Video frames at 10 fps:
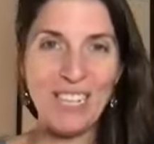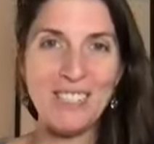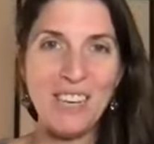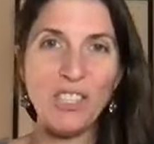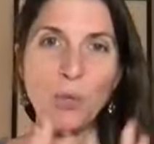
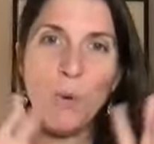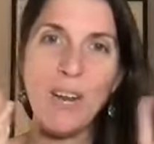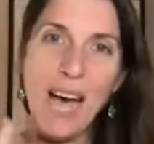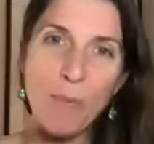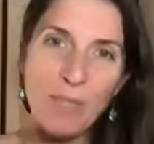It's not just what
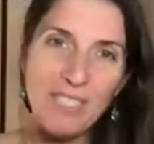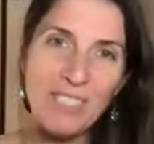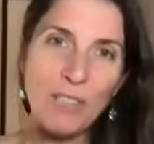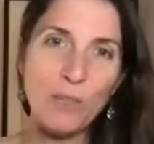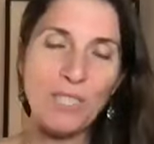happens
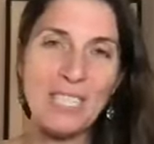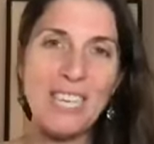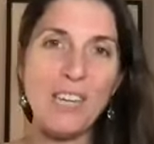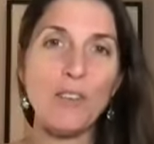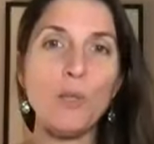in those
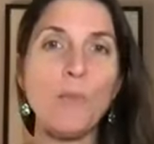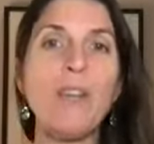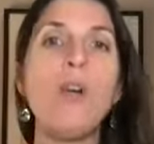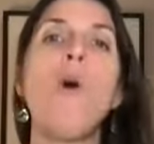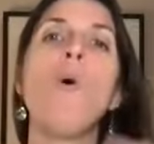containers, but